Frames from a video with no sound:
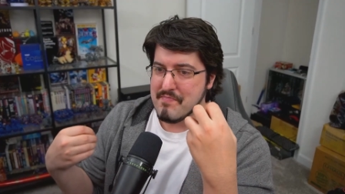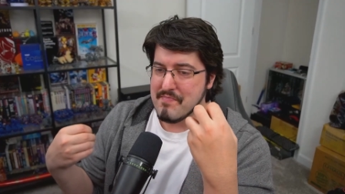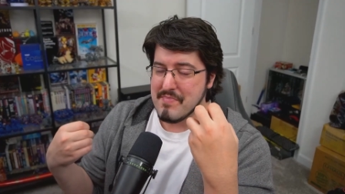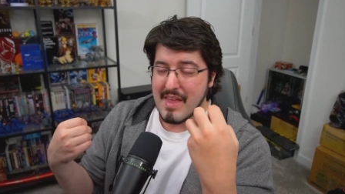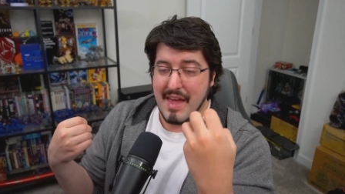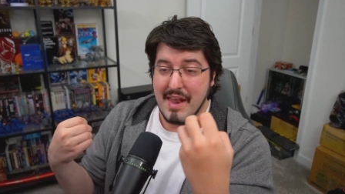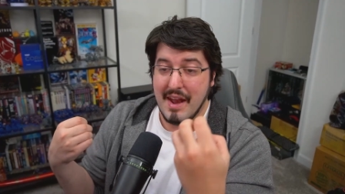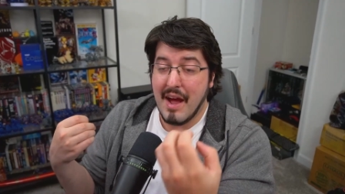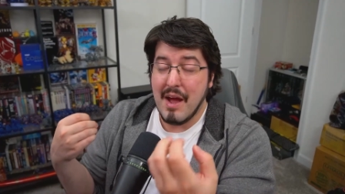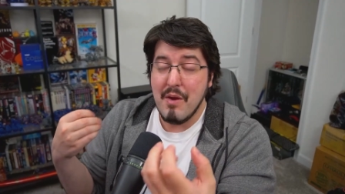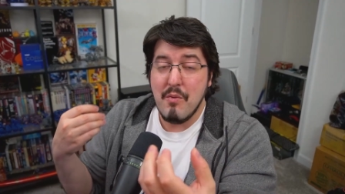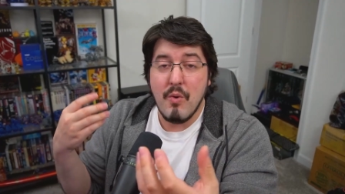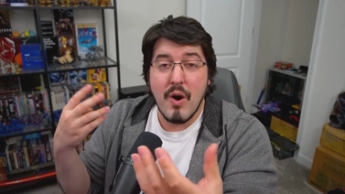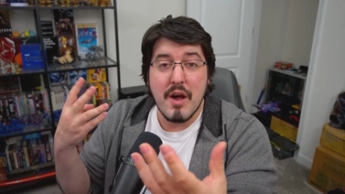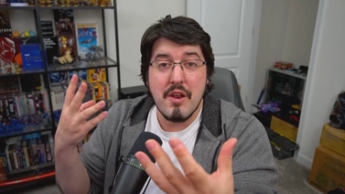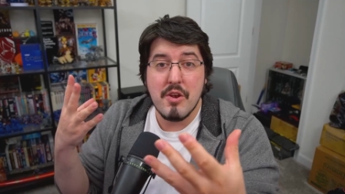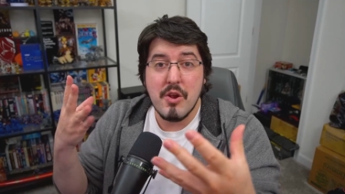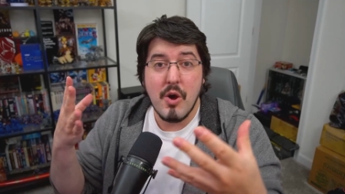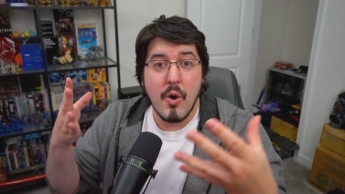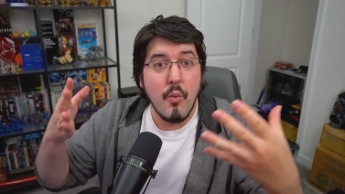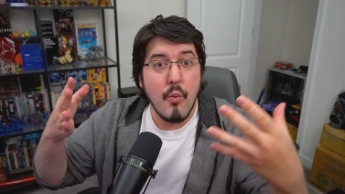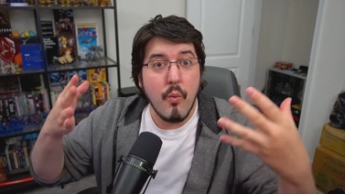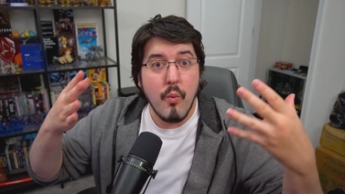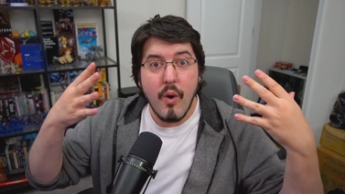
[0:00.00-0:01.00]
And I want to
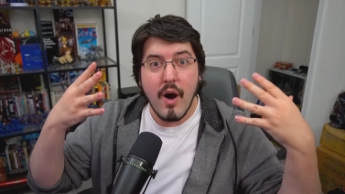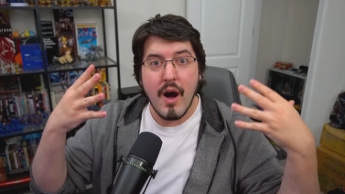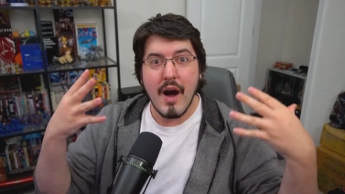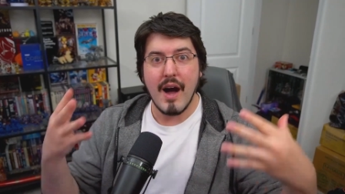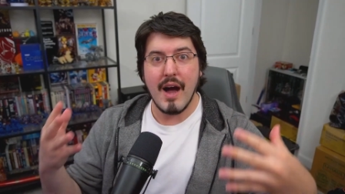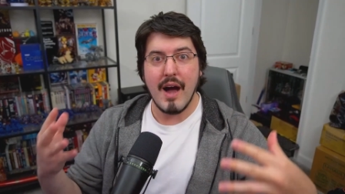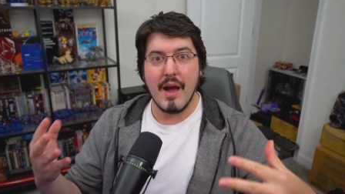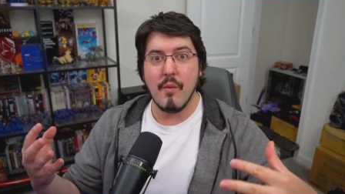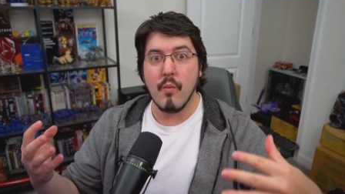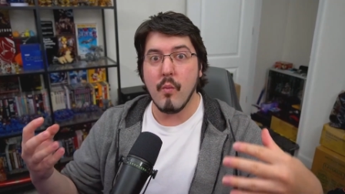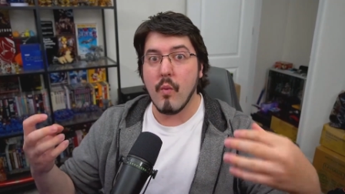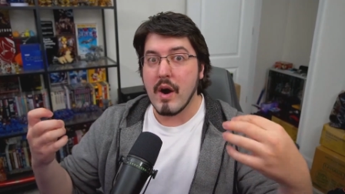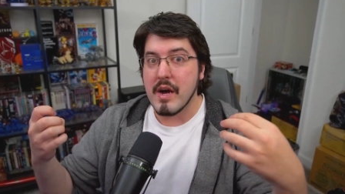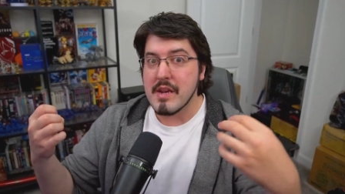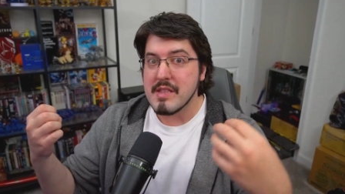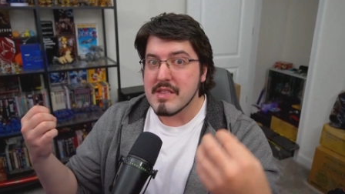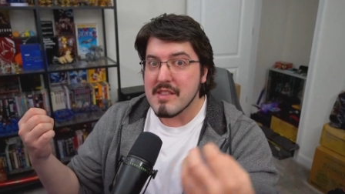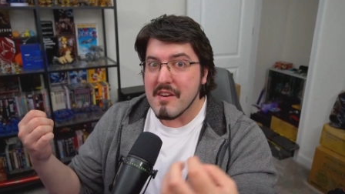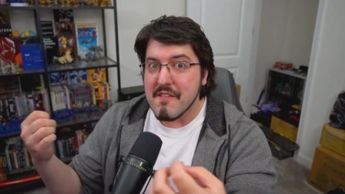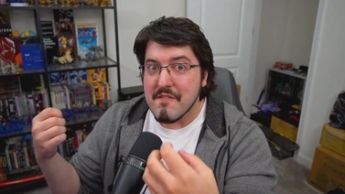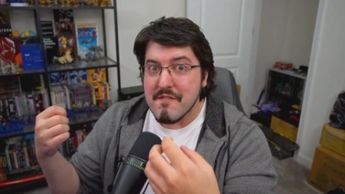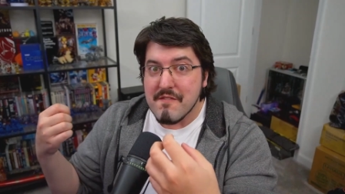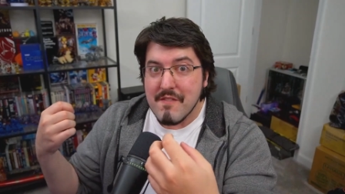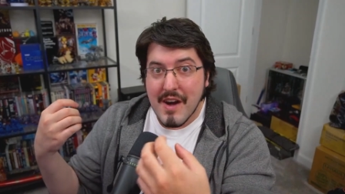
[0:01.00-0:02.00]
know why. What
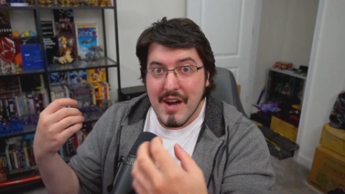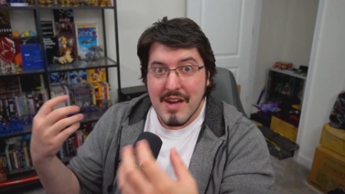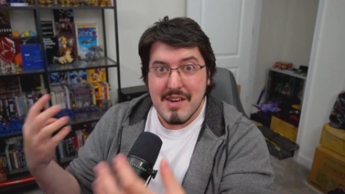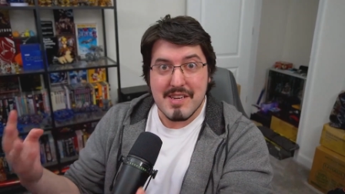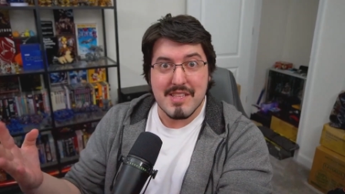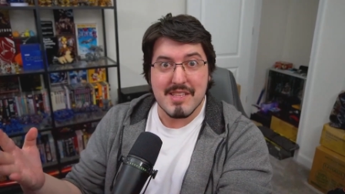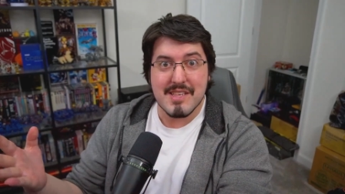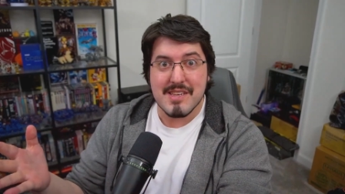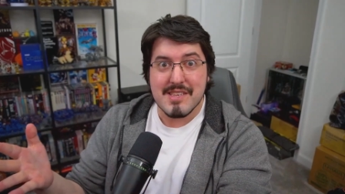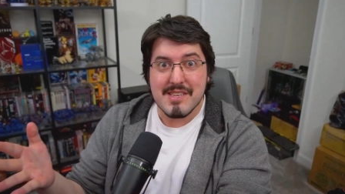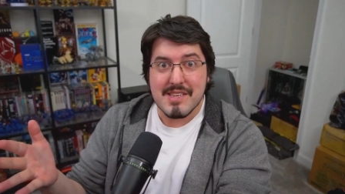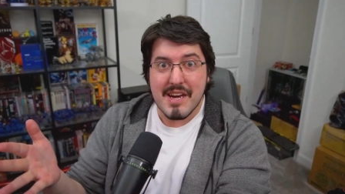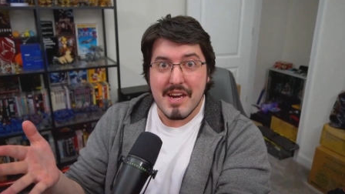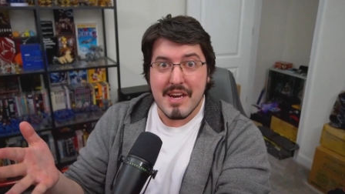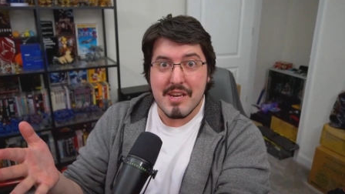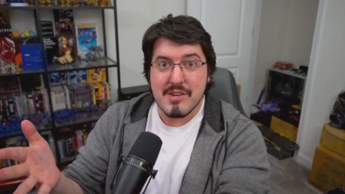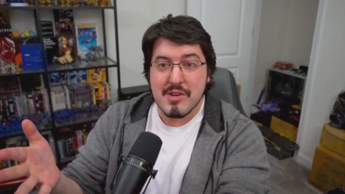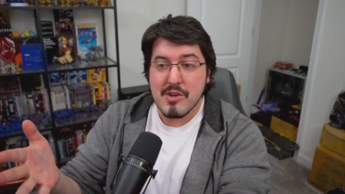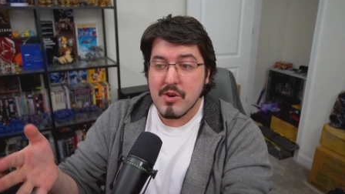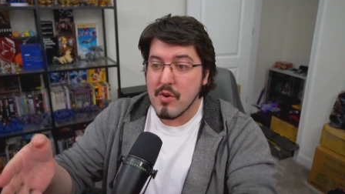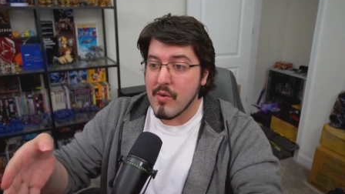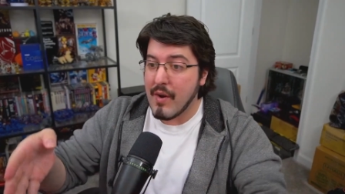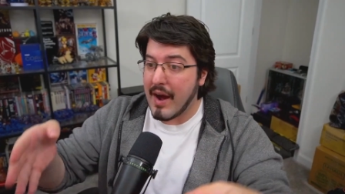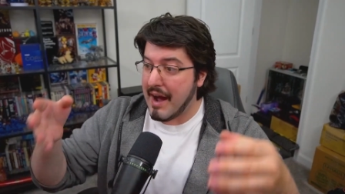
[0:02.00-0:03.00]
the fuck did this guy
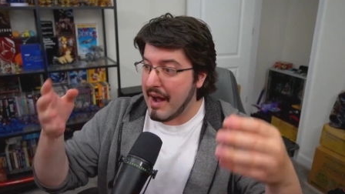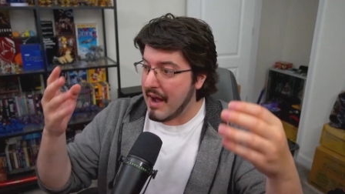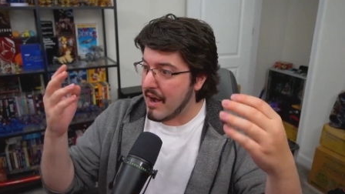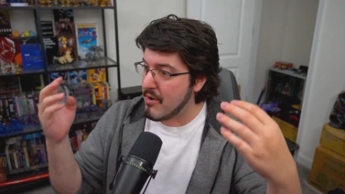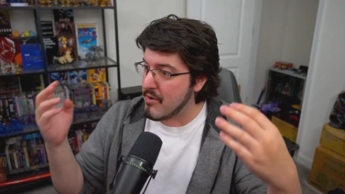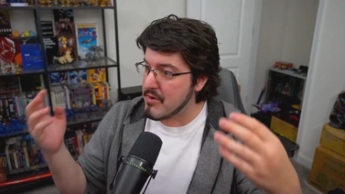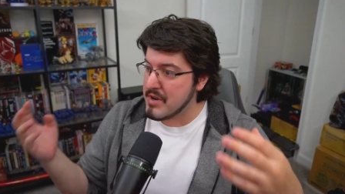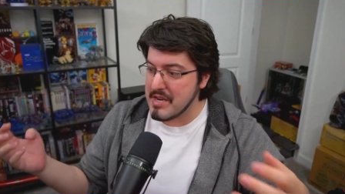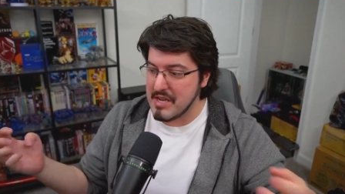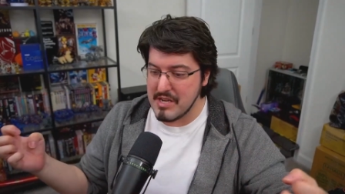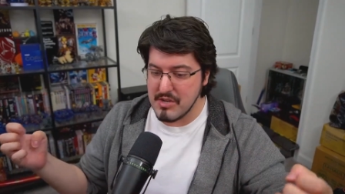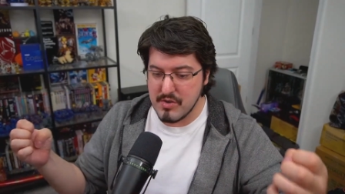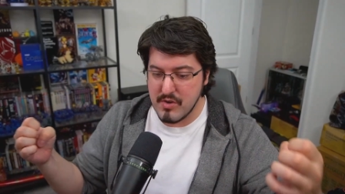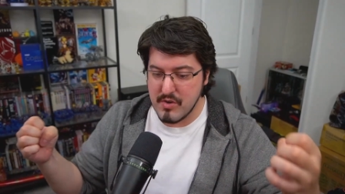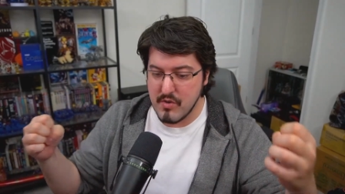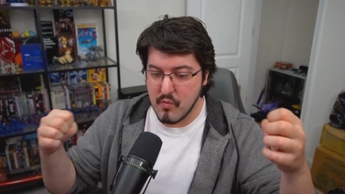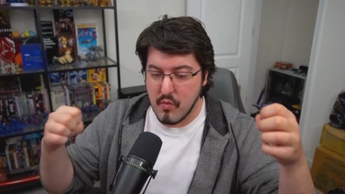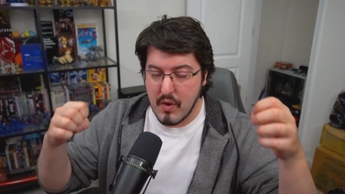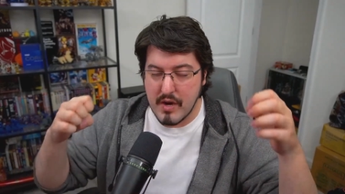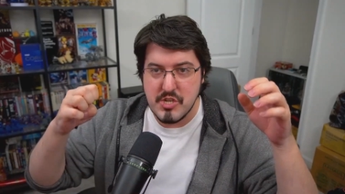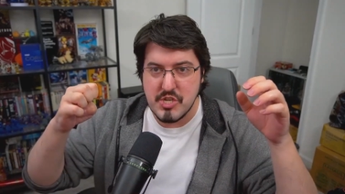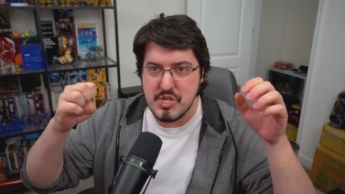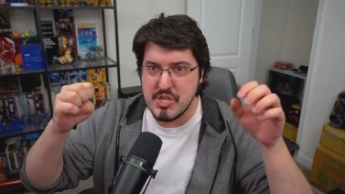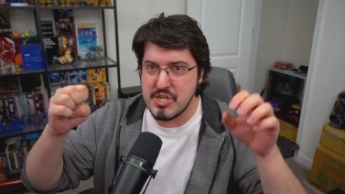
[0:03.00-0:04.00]
do? How did he do it?
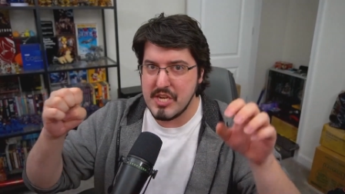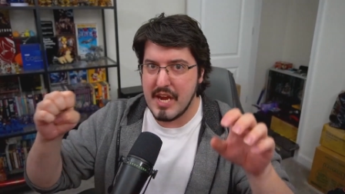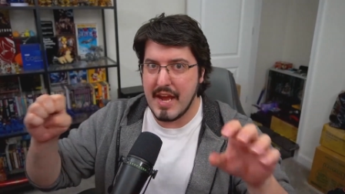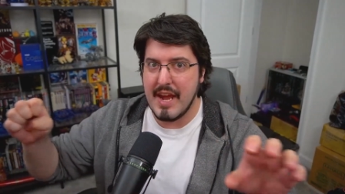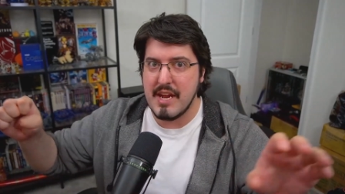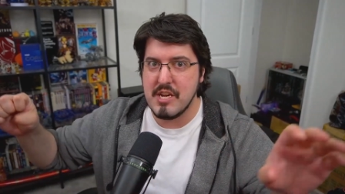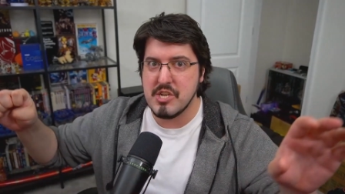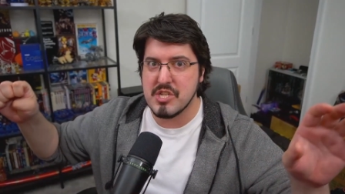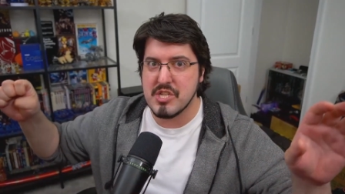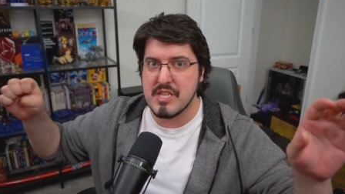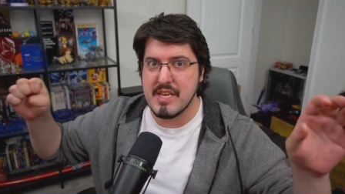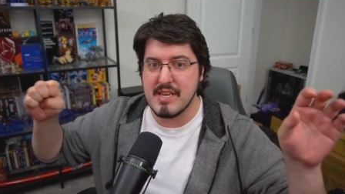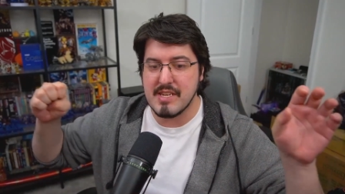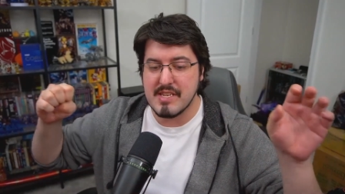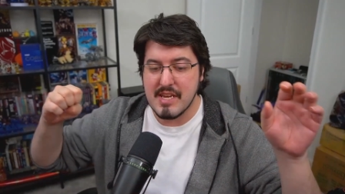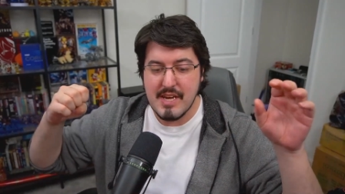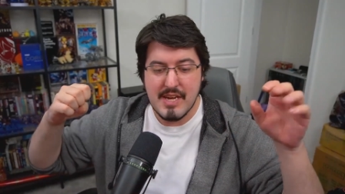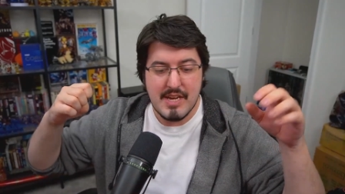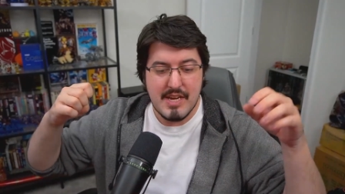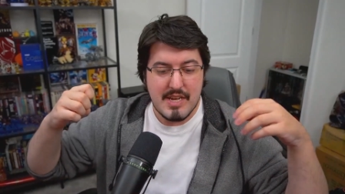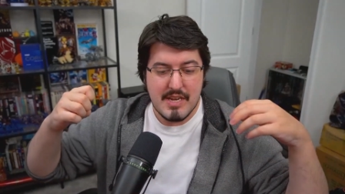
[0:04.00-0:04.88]
What changed things?